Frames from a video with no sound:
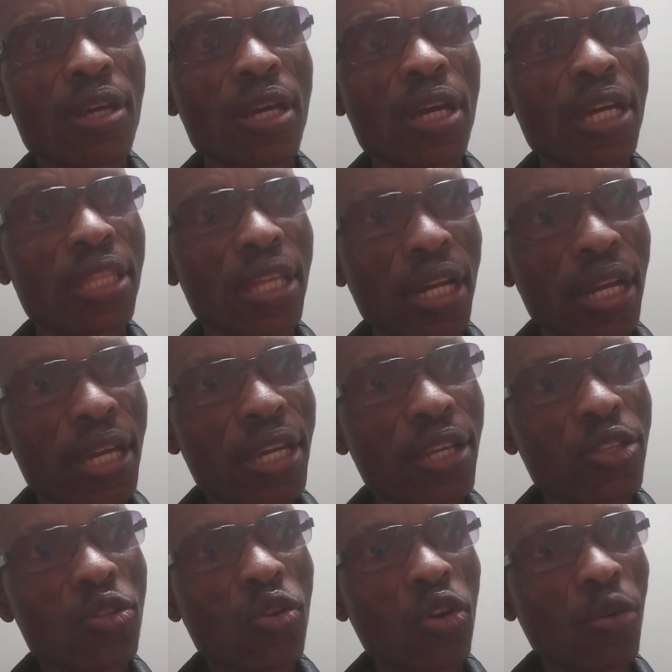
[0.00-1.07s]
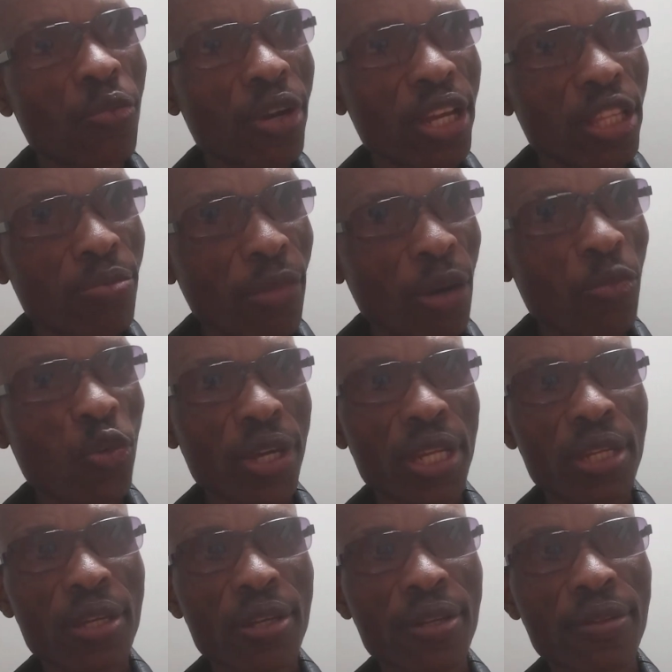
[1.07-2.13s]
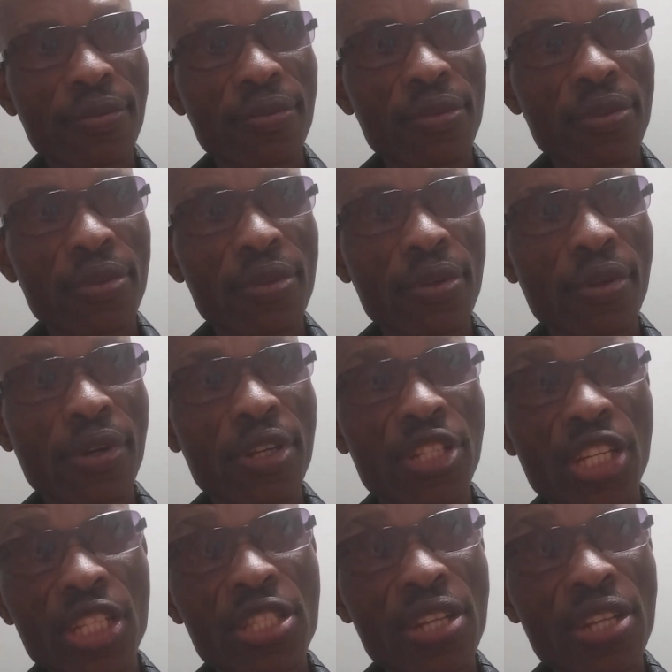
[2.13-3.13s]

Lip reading: the late comrade Mamuin, she